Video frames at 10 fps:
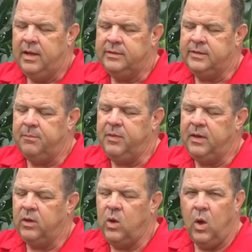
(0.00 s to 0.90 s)

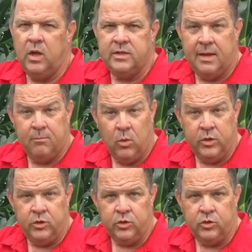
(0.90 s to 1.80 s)
something to cause that
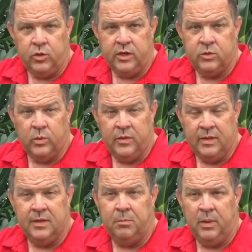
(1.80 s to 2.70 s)
moisture stress
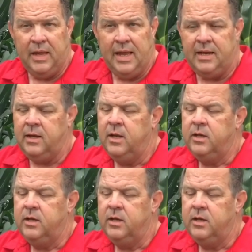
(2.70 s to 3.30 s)
within the plant